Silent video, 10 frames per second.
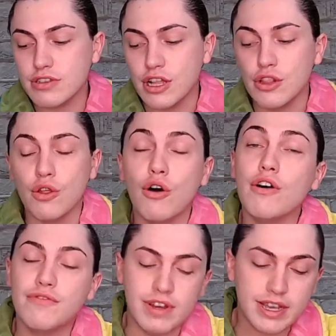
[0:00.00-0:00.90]
a lot
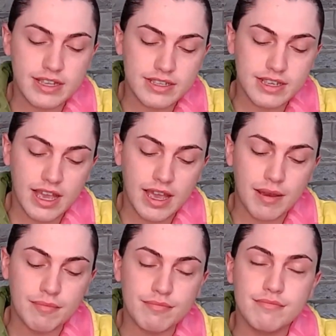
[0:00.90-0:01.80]
of
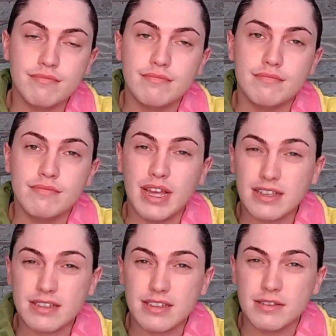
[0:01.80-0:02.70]

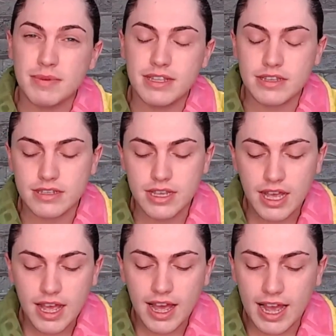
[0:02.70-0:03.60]
NYX Cosmetics.
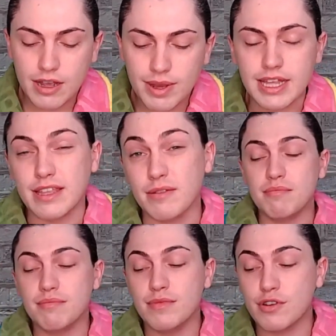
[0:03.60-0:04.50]
I quite like them.
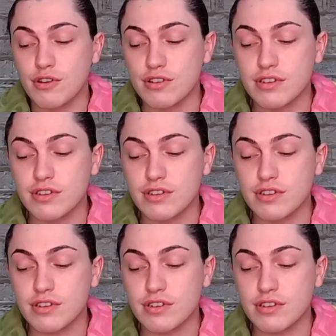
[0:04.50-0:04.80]
They're good.